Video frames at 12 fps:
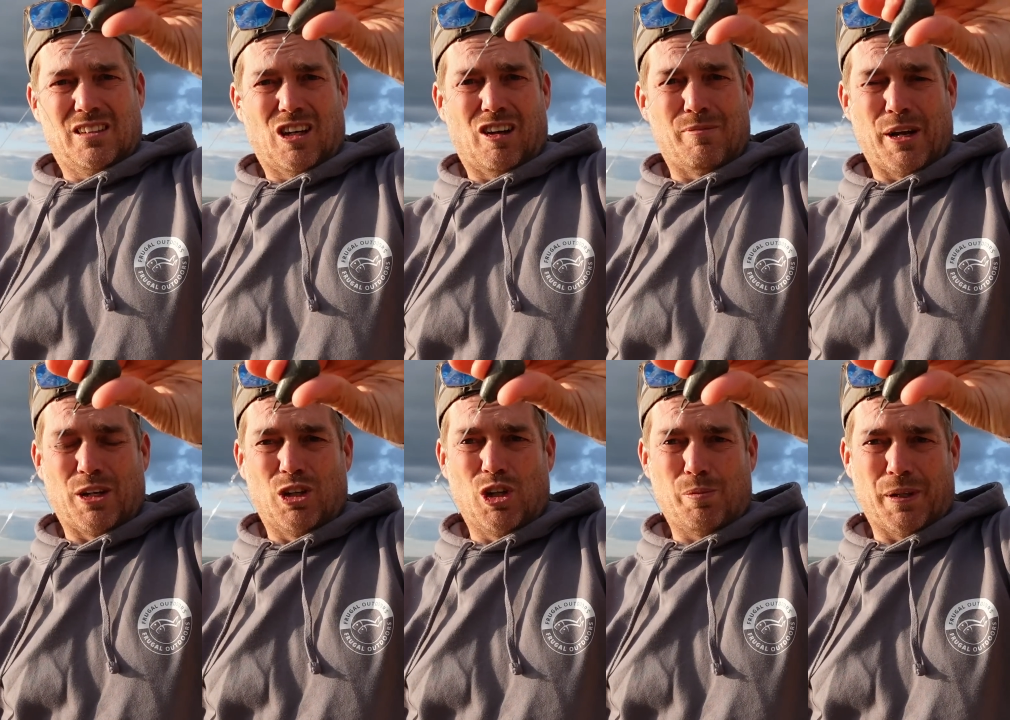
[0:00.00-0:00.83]
I've made a
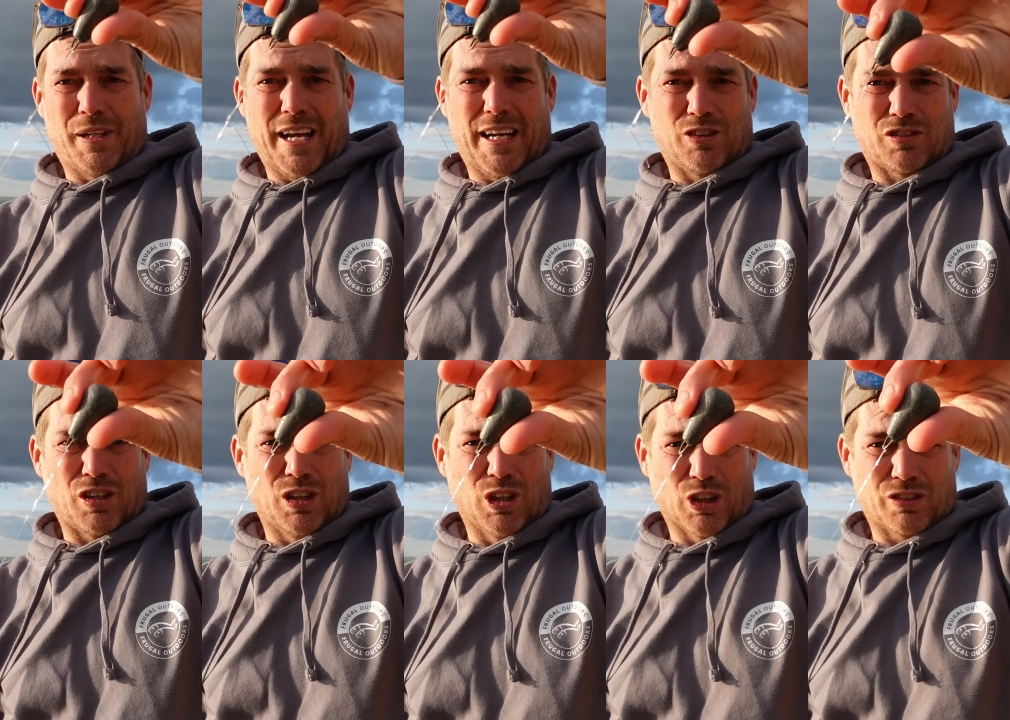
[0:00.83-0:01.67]
loop in there, just
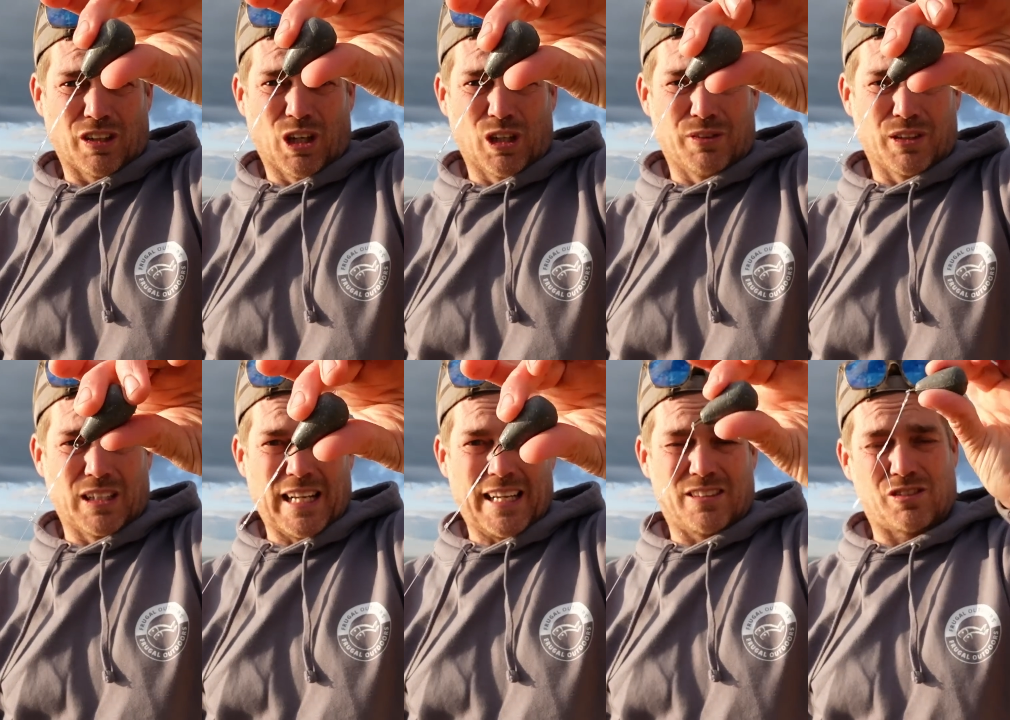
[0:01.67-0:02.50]
hooked it over the
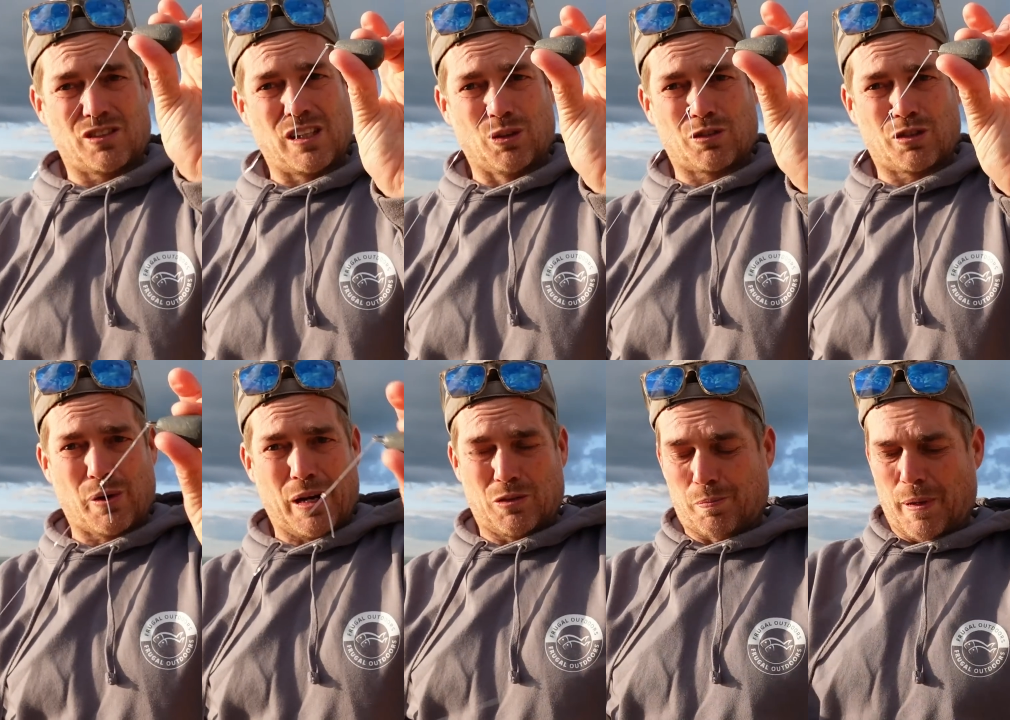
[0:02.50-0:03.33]
lead. It's a little
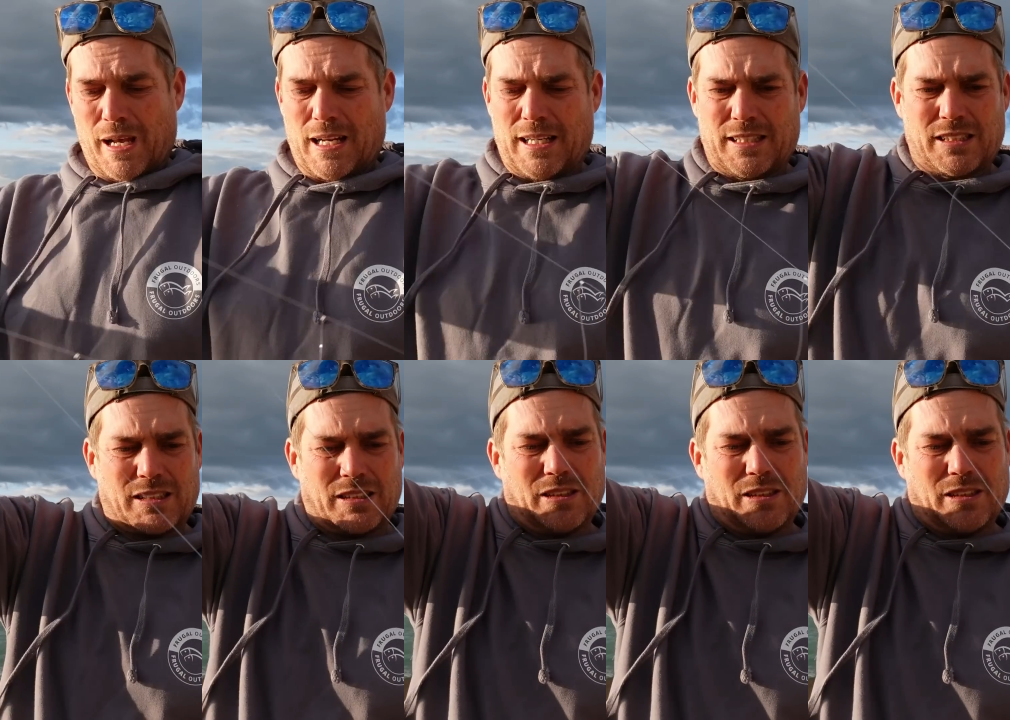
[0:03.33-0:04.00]
2-ounce pear lead,